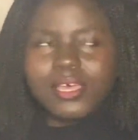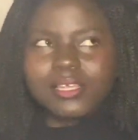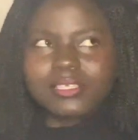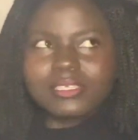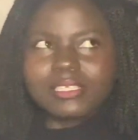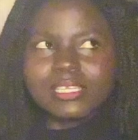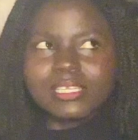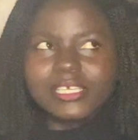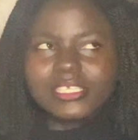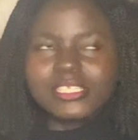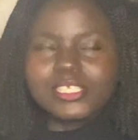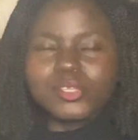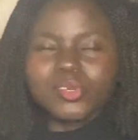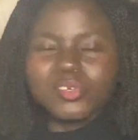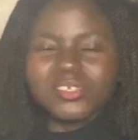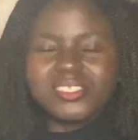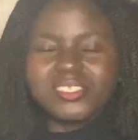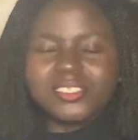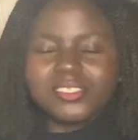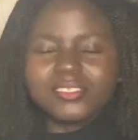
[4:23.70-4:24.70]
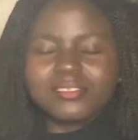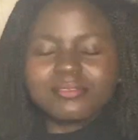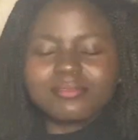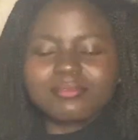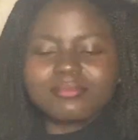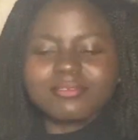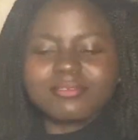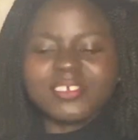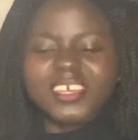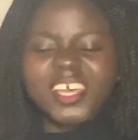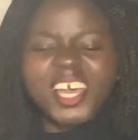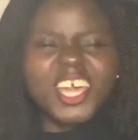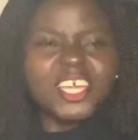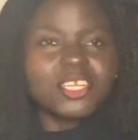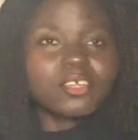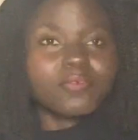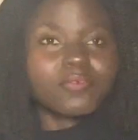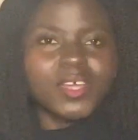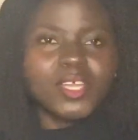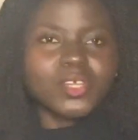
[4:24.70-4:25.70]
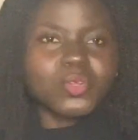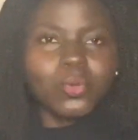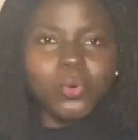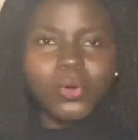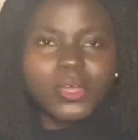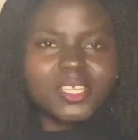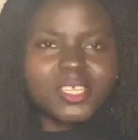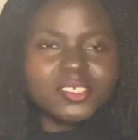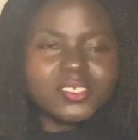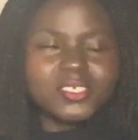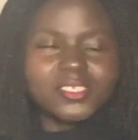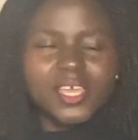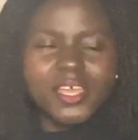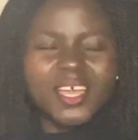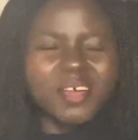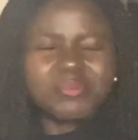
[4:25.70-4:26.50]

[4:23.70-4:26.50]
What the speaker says: And the lady looks kind of annoyed, and she's like,